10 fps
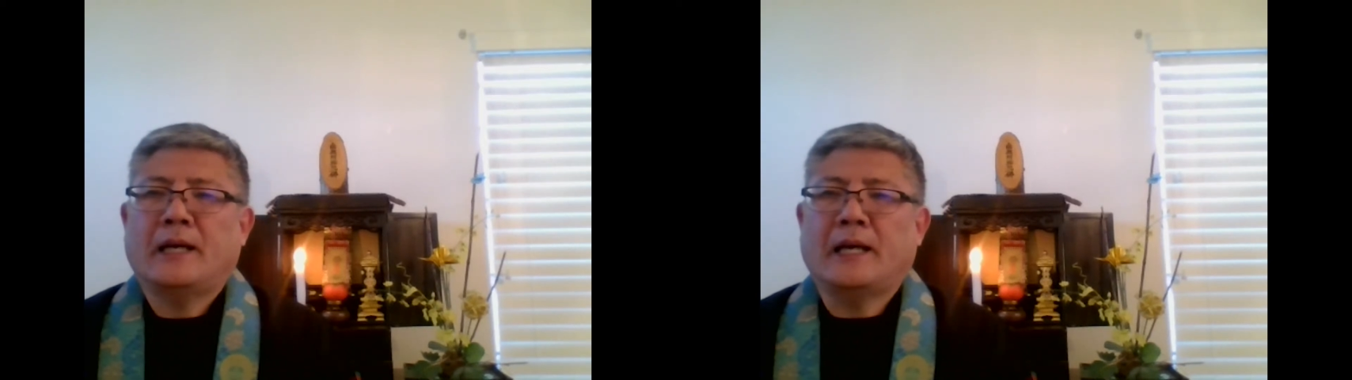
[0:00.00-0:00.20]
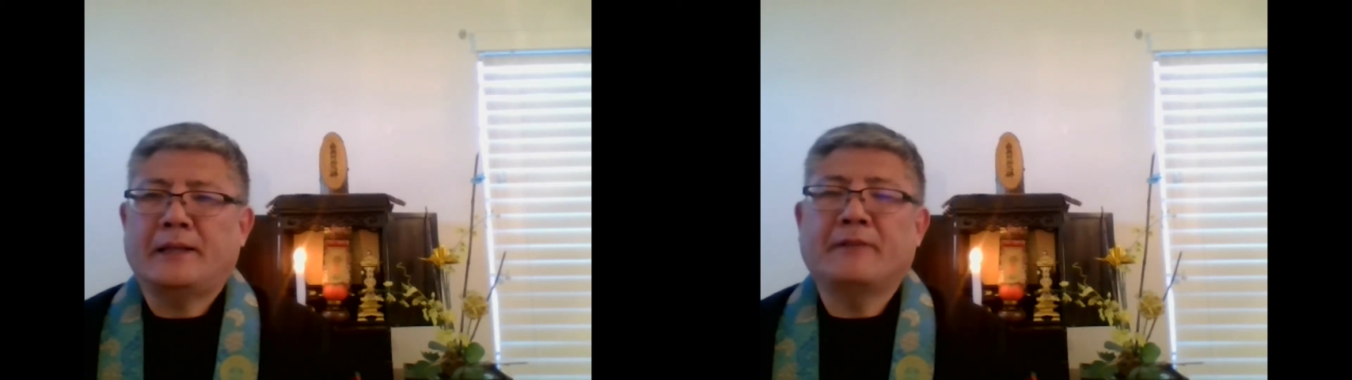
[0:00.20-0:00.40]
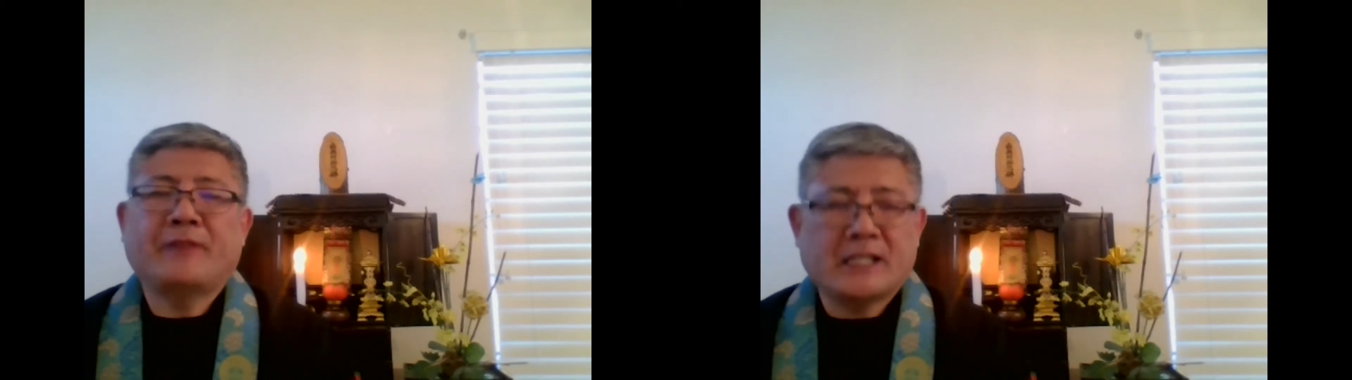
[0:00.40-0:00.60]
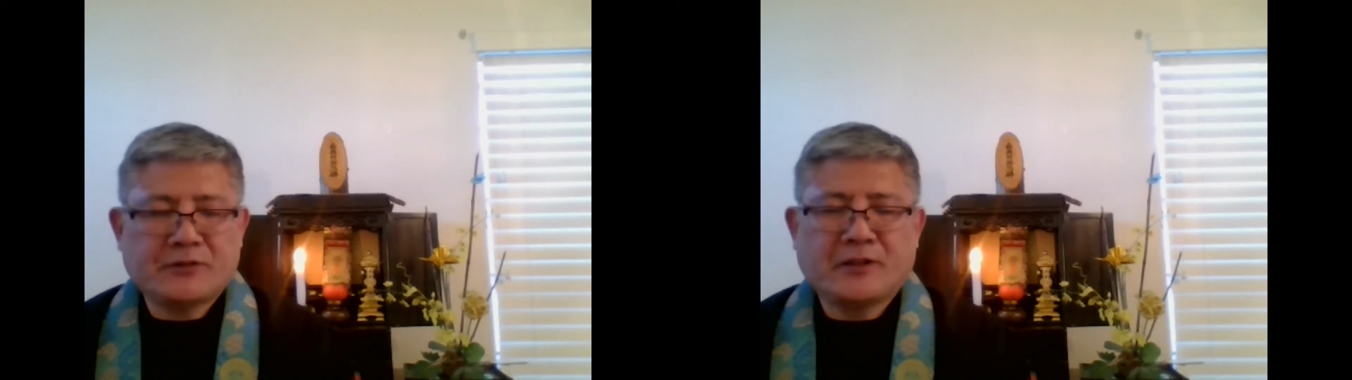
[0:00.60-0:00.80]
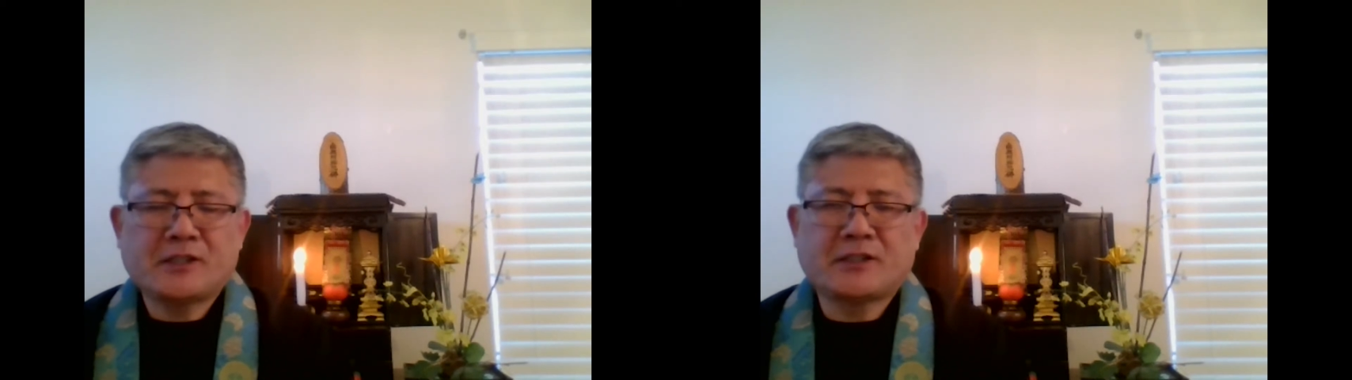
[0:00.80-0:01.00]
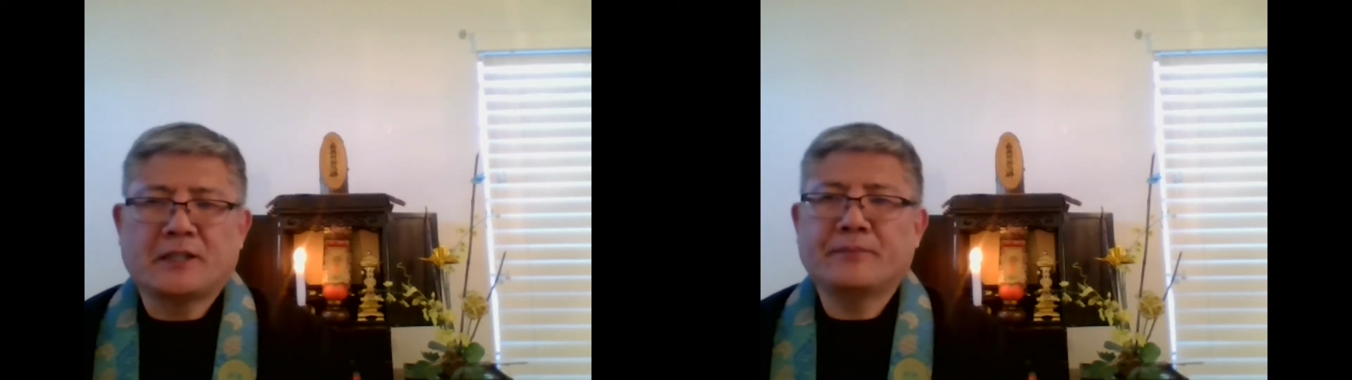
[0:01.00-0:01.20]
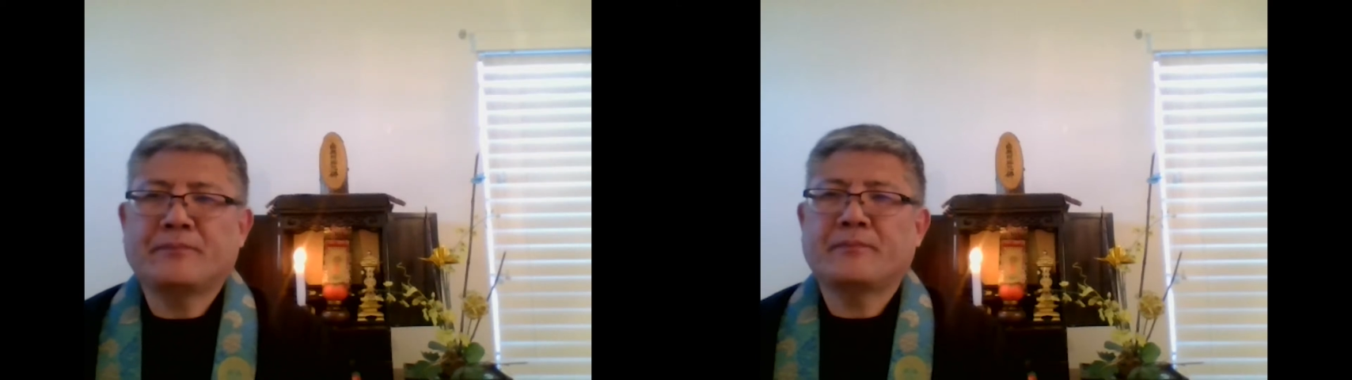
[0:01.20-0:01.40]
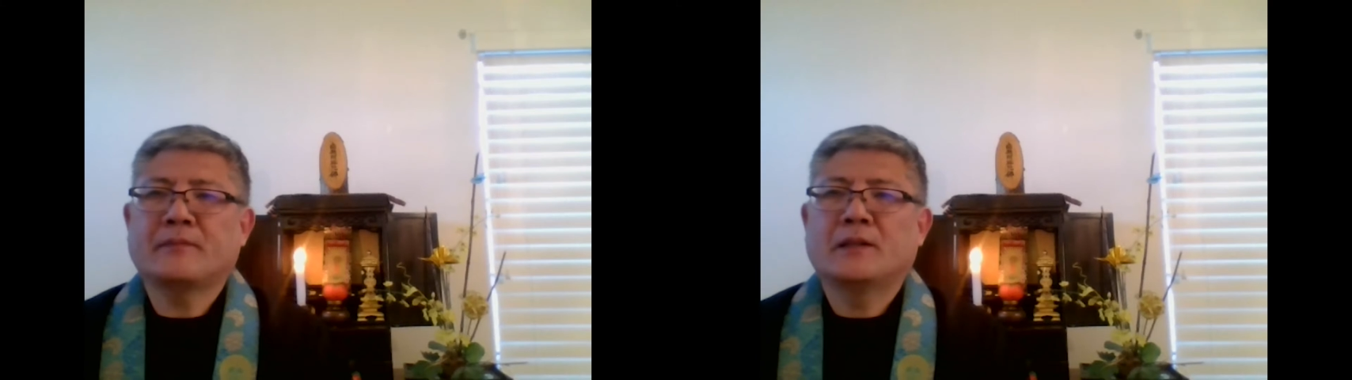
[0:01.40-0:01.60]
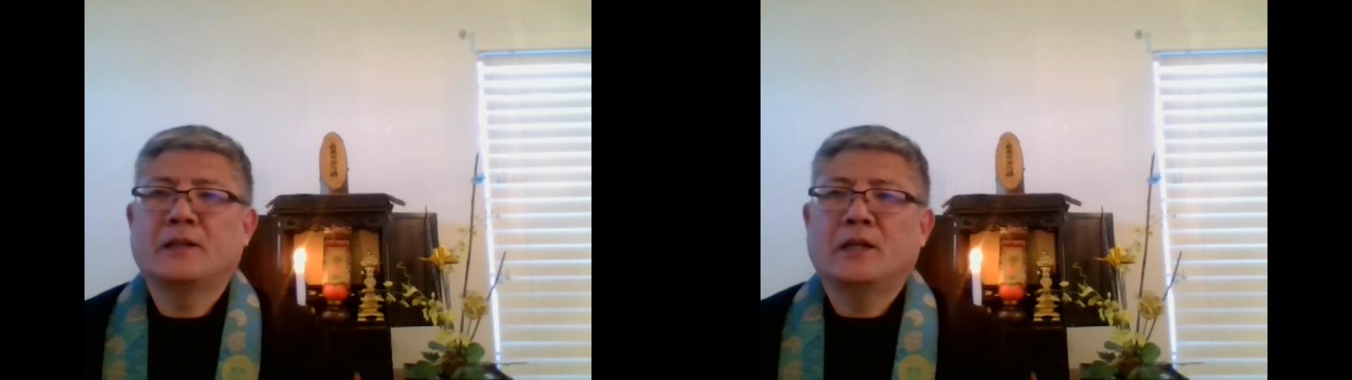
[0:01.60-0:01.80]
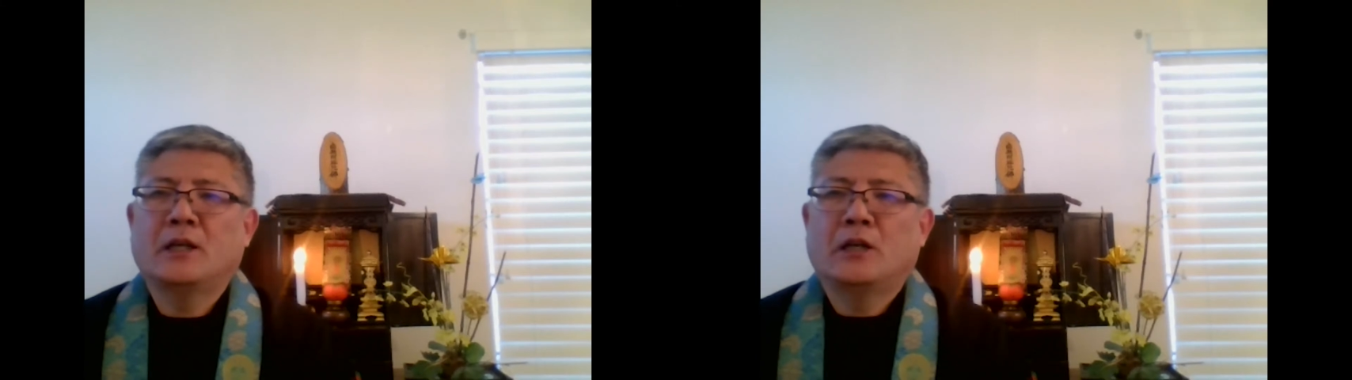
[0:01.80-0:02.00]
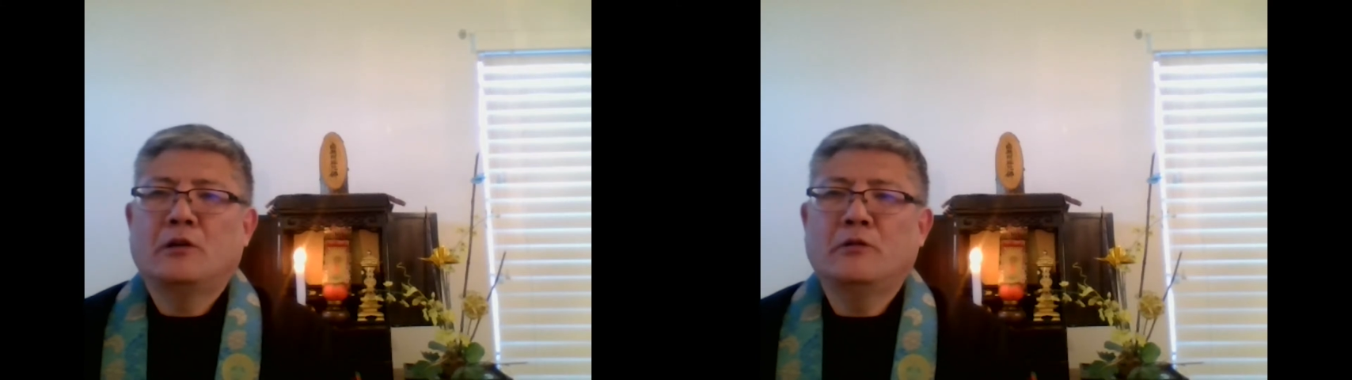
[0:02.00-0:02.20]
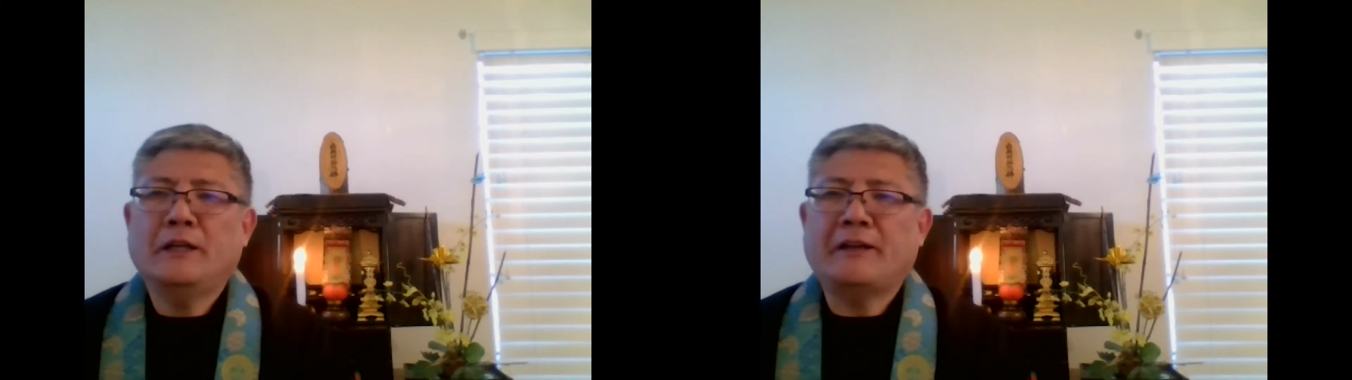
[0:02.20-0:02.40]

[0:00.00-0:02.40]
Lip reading: And then vice versa, we